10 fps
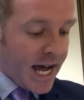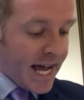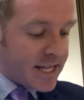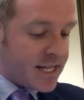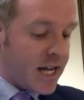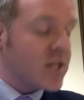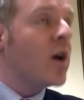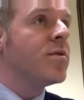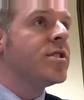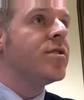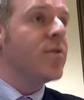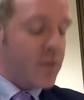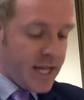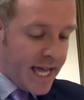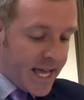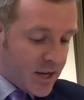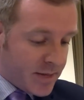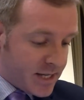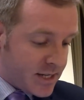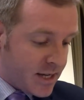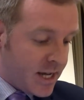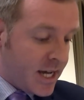and a cultural element.